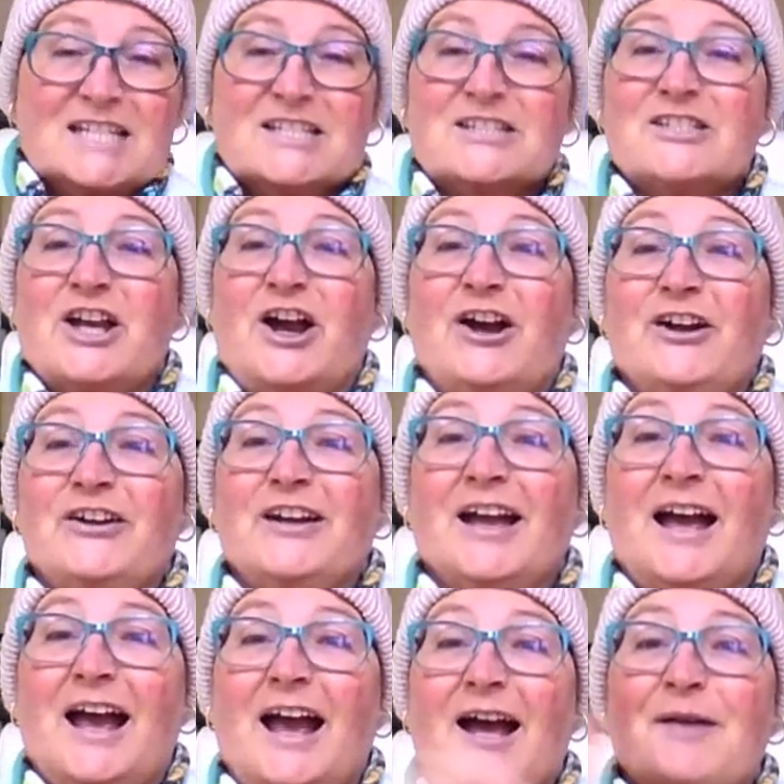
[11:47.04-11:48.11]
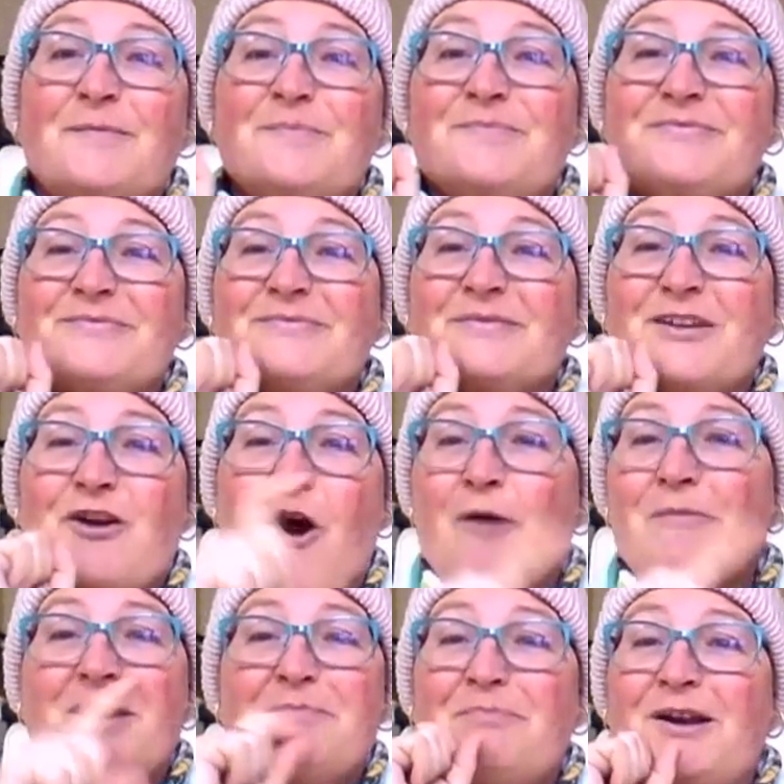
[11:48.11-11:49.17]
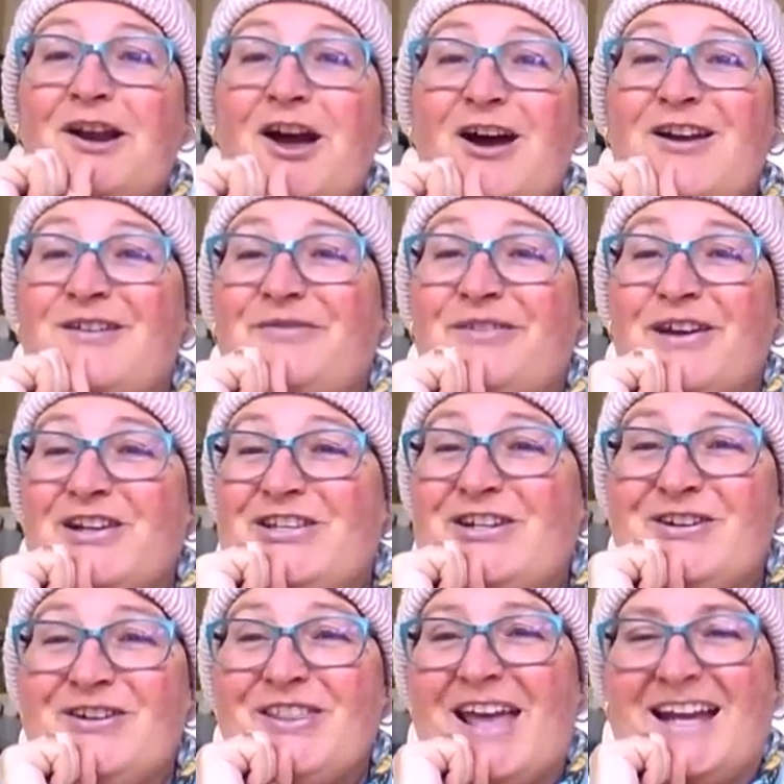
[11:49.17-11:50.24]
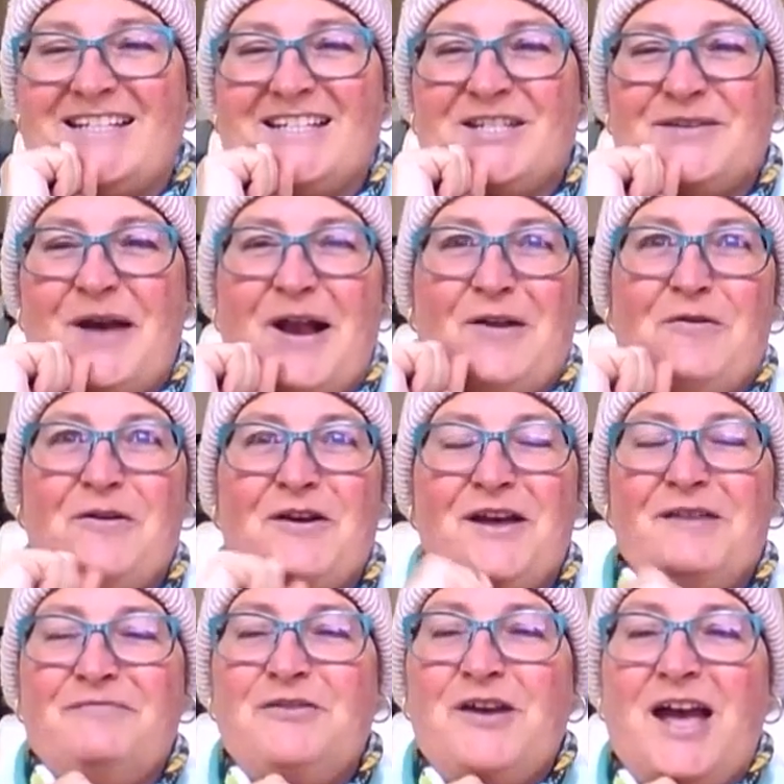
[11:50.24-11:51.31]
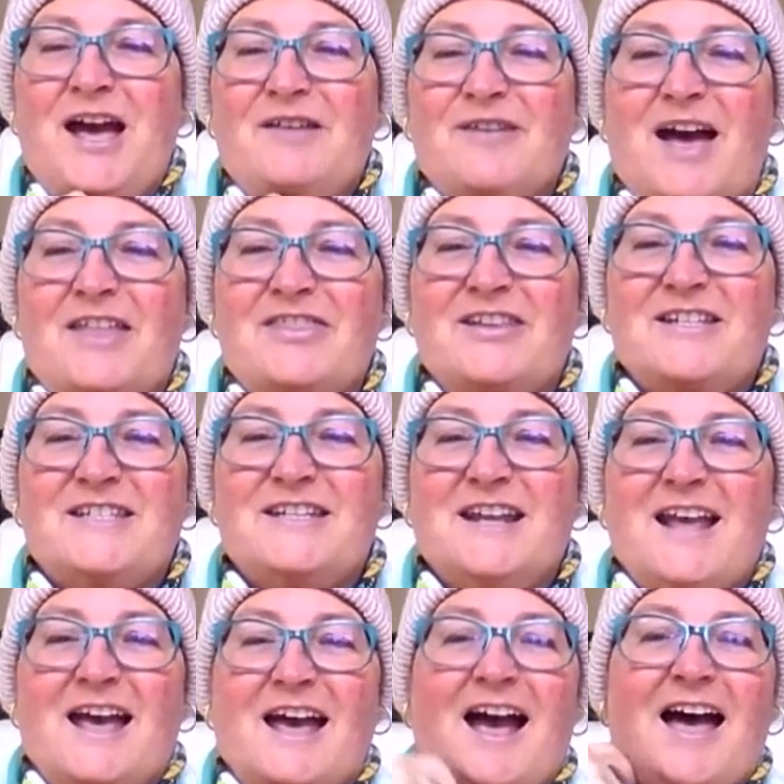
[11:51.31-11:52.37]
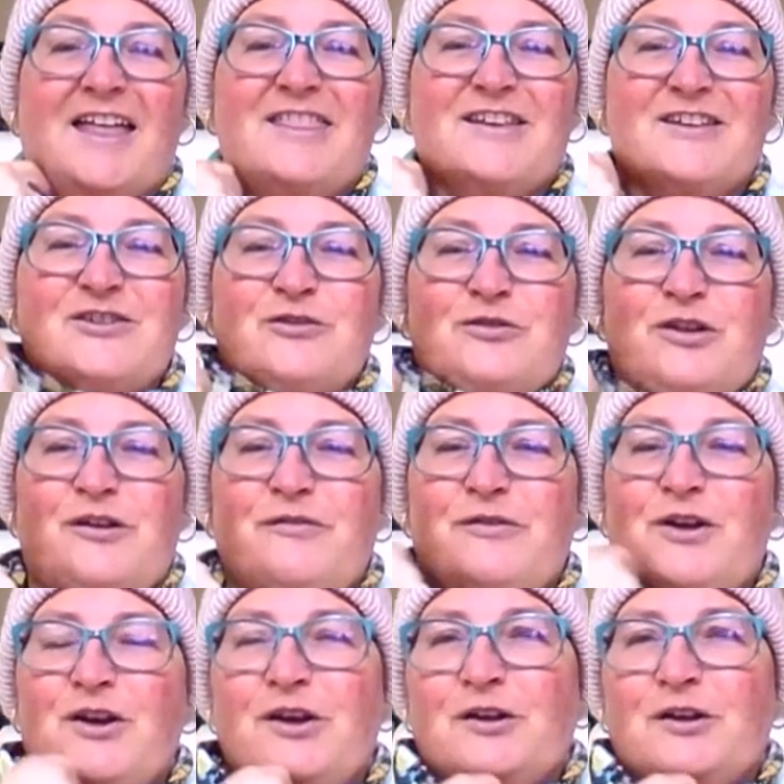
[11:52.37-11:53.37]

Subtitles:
So comment below if you do that as well, or if you have other sort of